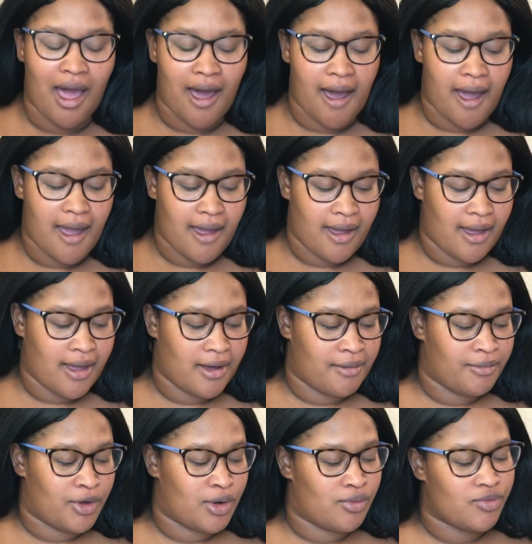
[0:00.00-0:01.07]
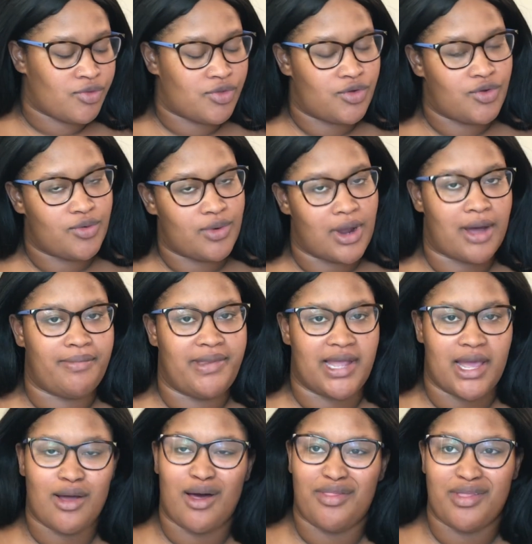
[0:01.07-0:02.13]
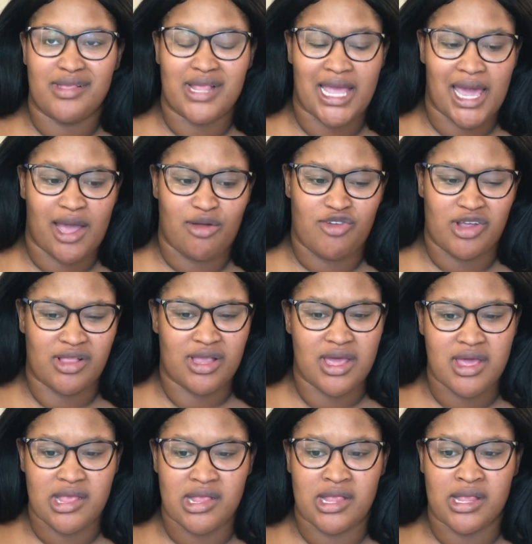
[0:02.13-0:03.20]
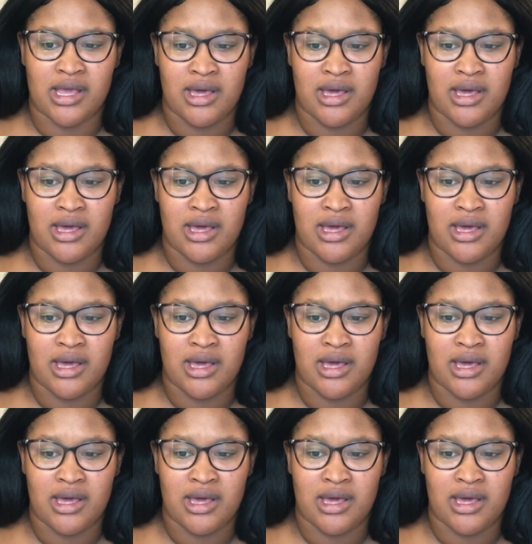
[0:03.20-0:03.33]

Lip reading: I am going to do an update on this hair, just because